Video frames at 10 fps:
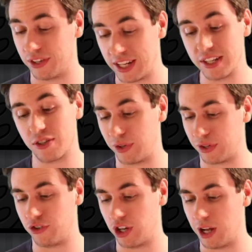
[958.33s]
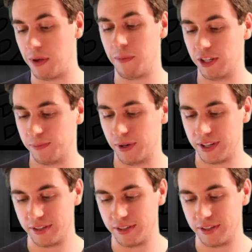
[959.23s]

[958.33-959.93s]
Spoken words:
He does a really good job, him and his buddies.